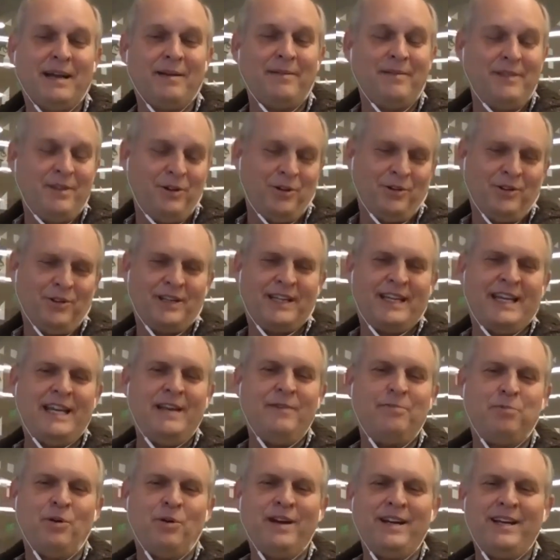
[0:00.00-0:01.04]
But you know,
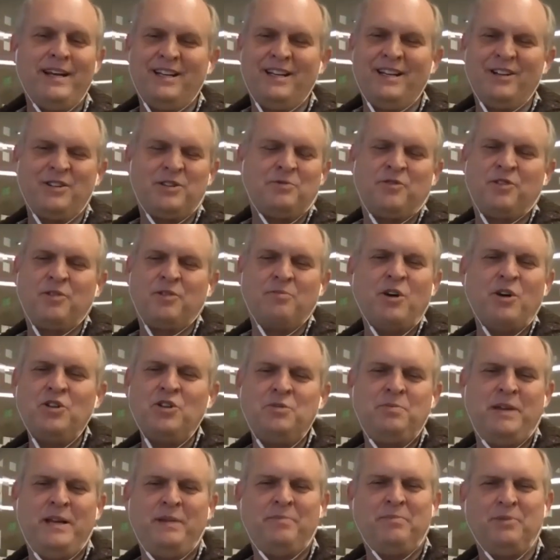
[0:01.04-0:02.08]
the key point here is, for
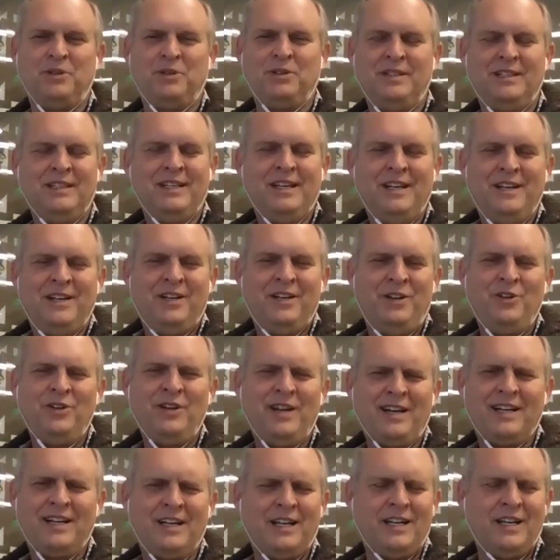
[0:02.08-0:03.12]
most people, you're
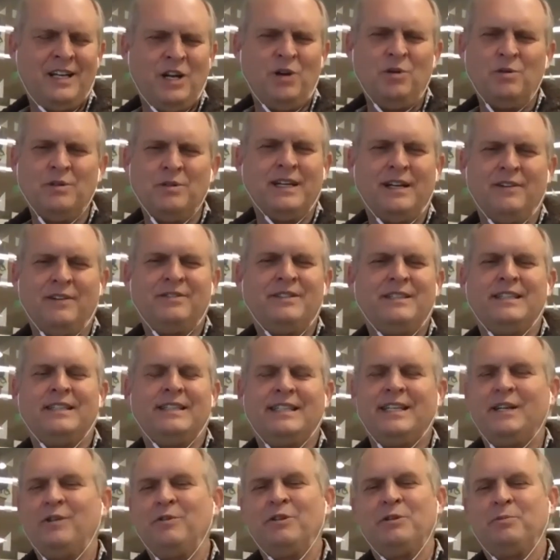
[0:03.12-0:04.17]
not going to know enough to
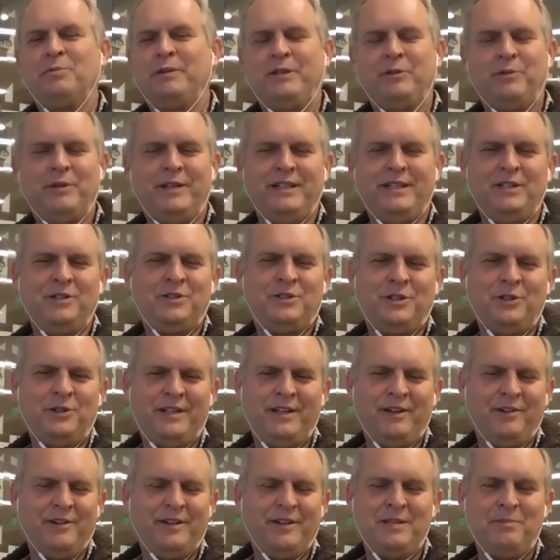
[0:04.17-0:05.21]
distinguish between these two
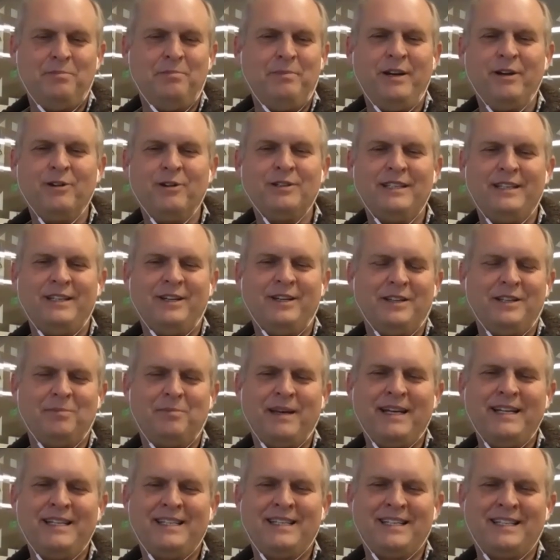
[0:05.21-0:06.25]
theories merely on the
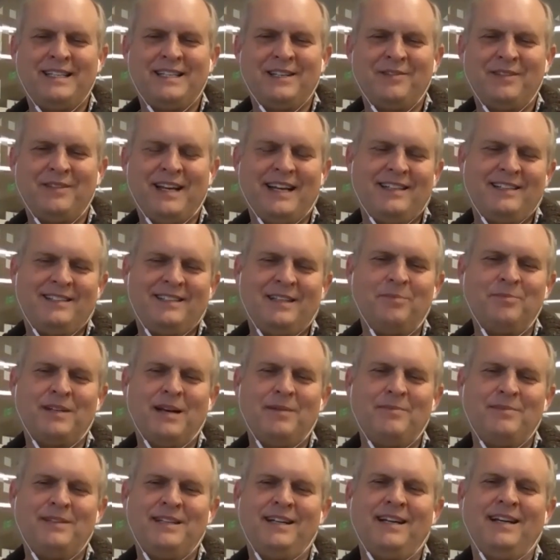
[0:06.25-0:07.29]
basis of that
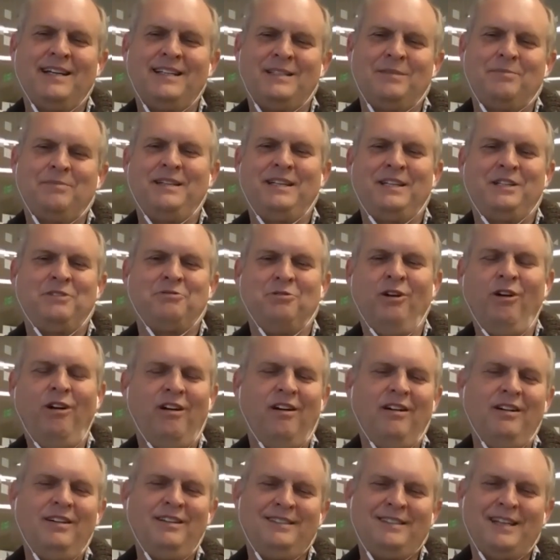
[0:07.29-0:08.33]
sometimes they got some things
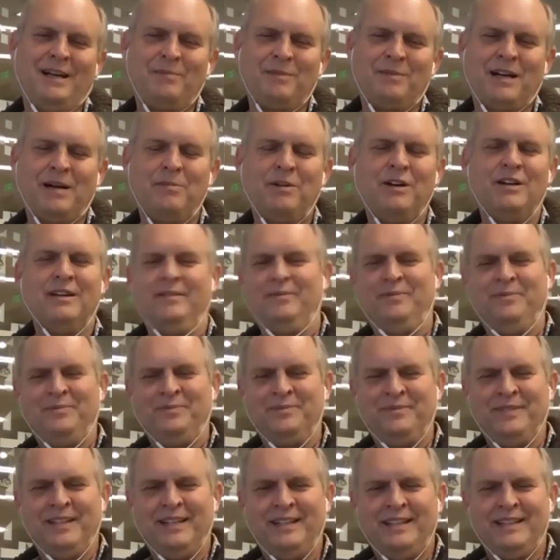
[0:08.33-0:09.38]
wrong. I mean, come on.
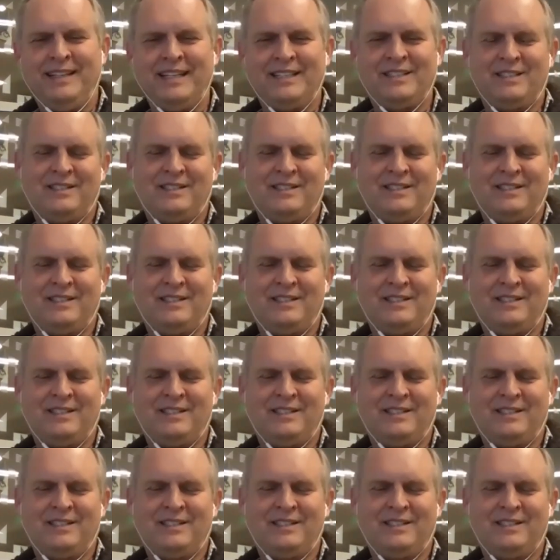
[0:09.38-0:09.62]
That's